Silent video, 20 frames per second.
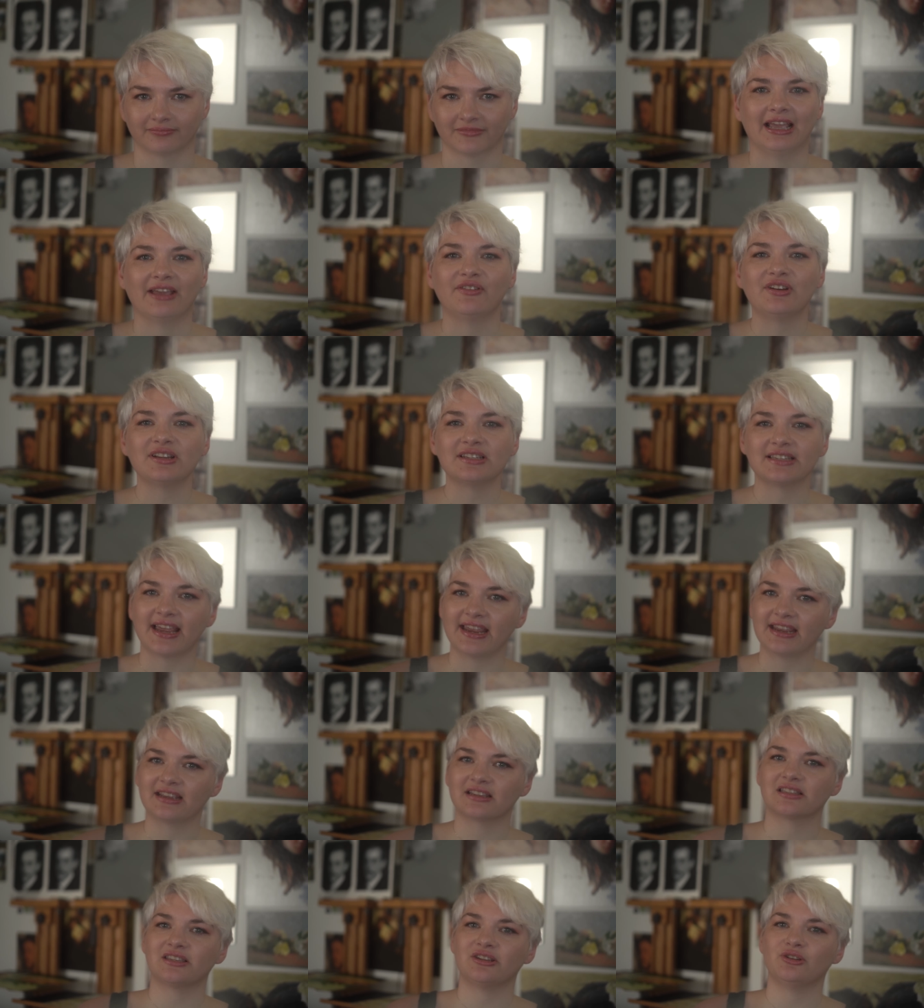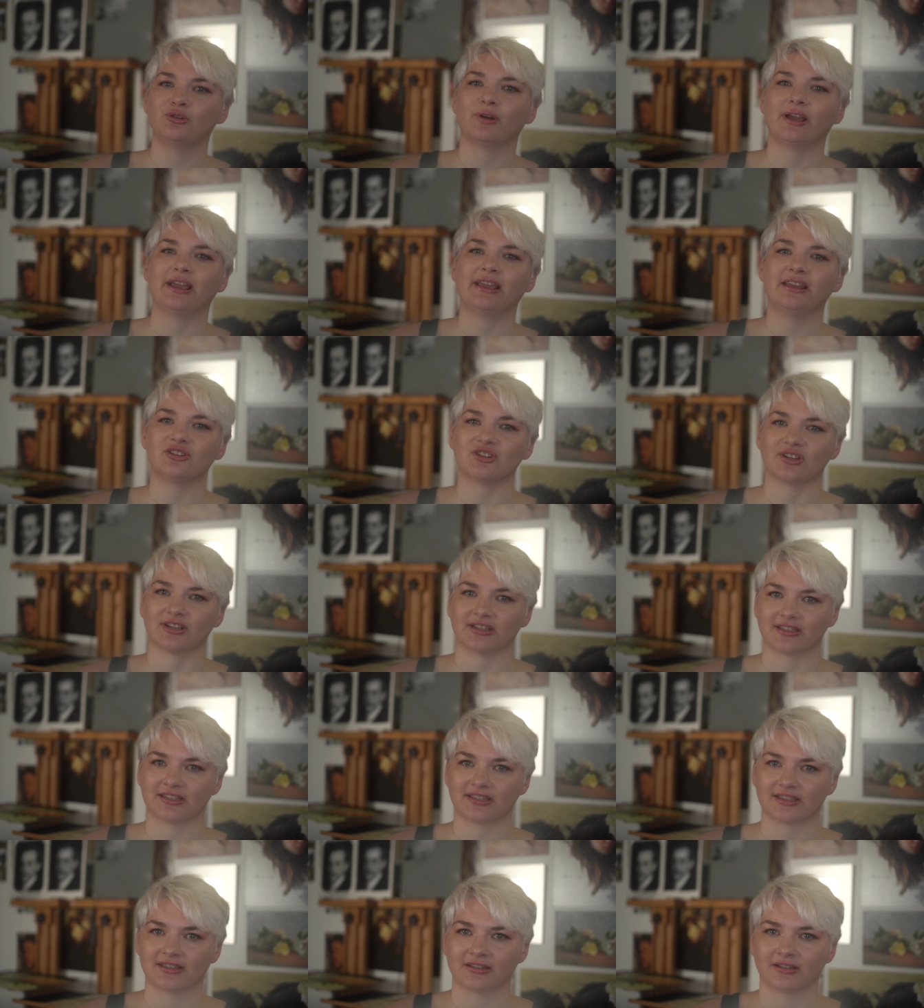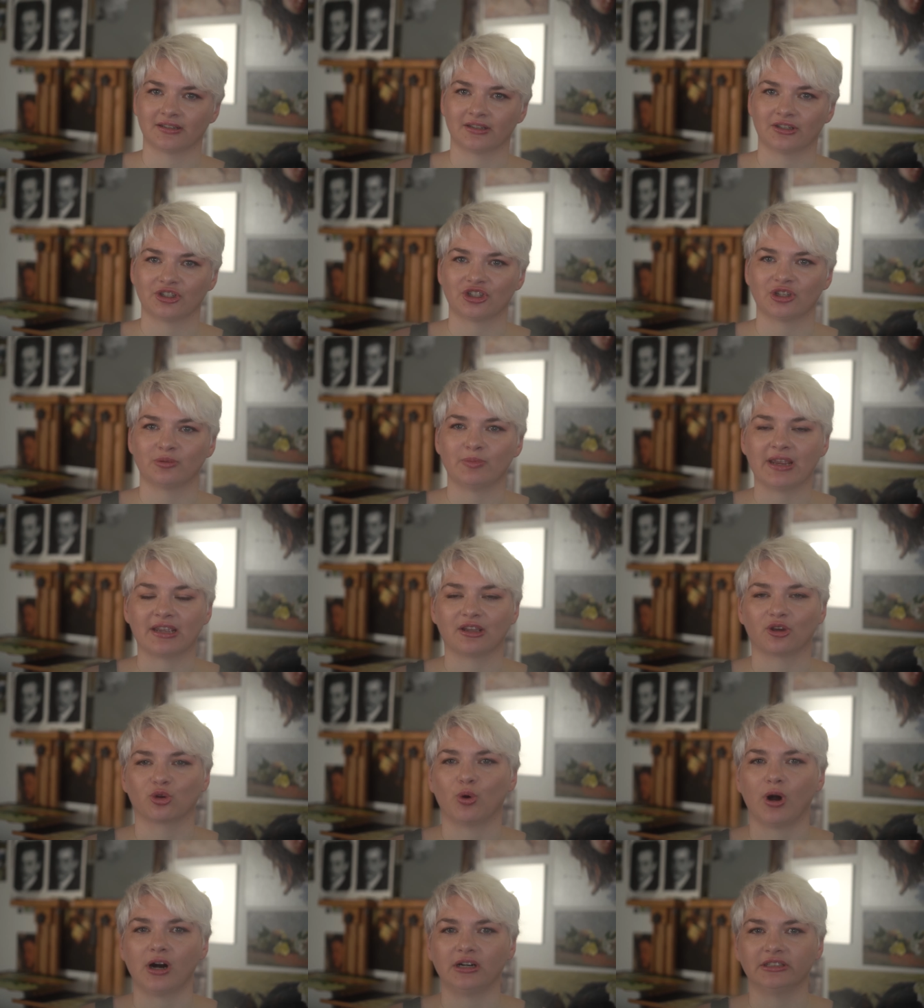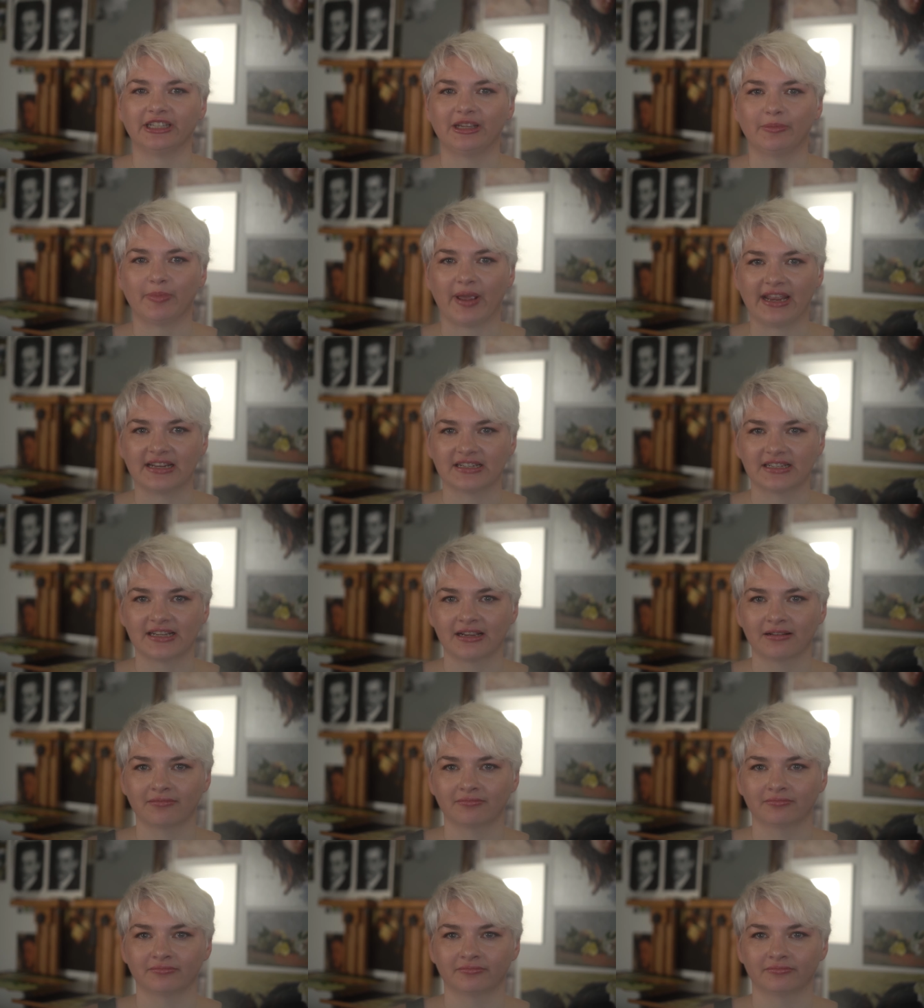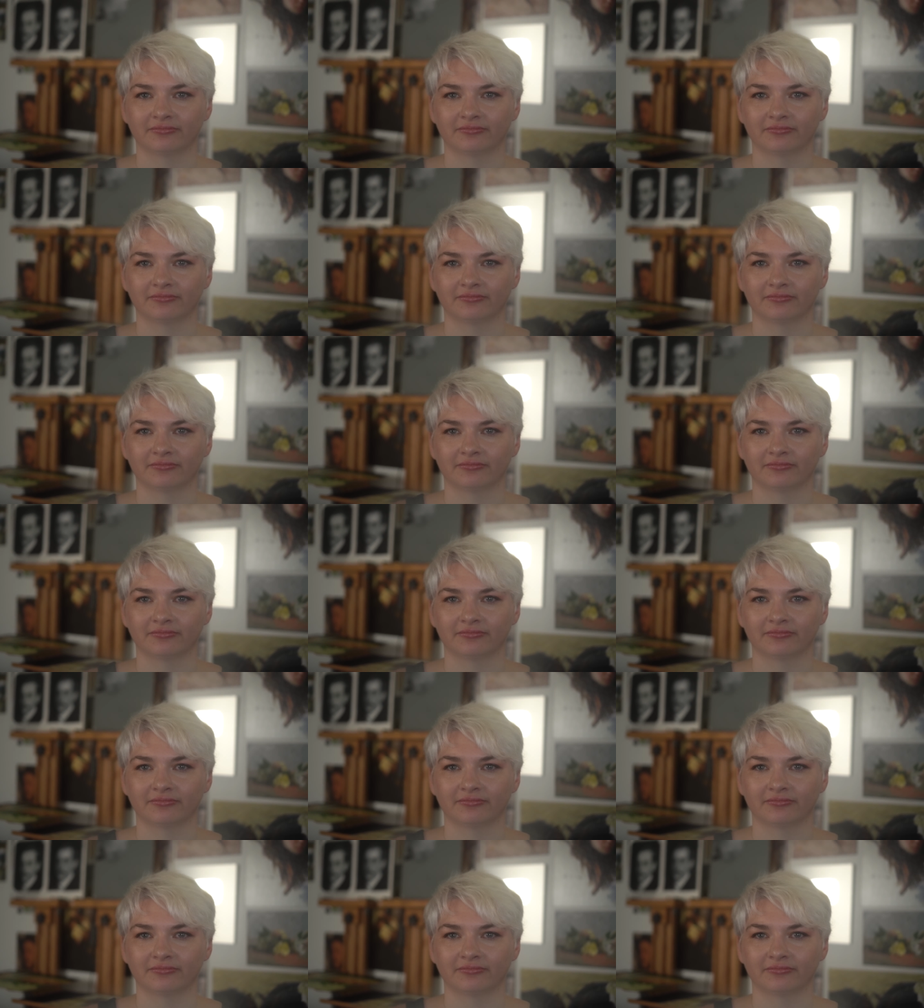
If it takes you ages to make a quality painting,